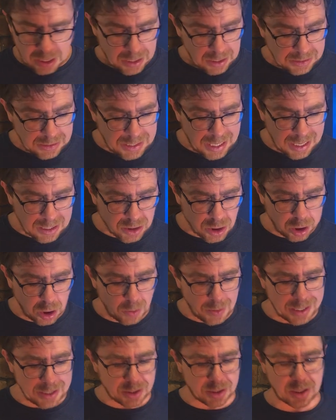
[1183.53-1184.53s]
C.S.
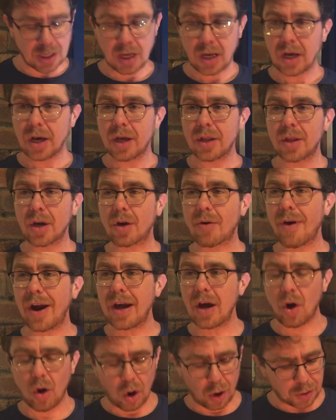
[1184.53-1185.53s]
Lewis, the
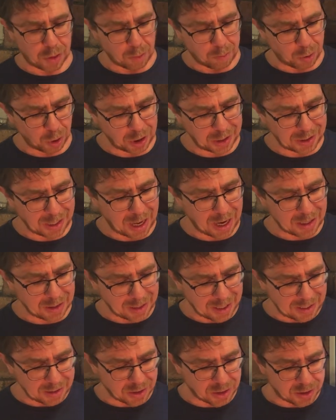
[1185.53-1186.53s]
great author, put it like
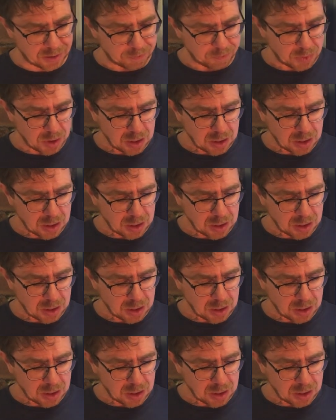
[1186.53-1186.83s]
this.